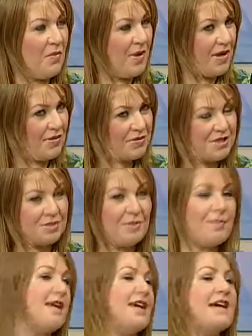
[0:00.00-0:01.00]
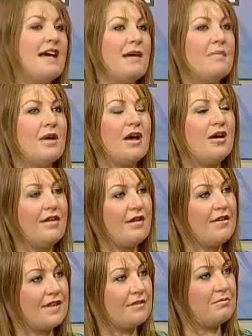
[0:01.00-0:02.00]
Well, well, just prepare. Um, I, I,
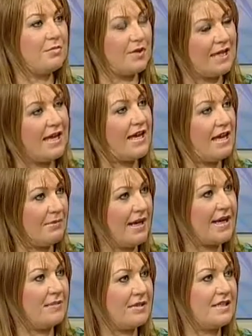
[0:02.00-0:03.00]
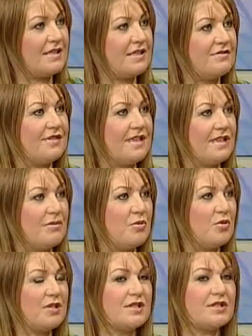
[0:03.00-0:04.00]
think hair and makeup are, definitely important.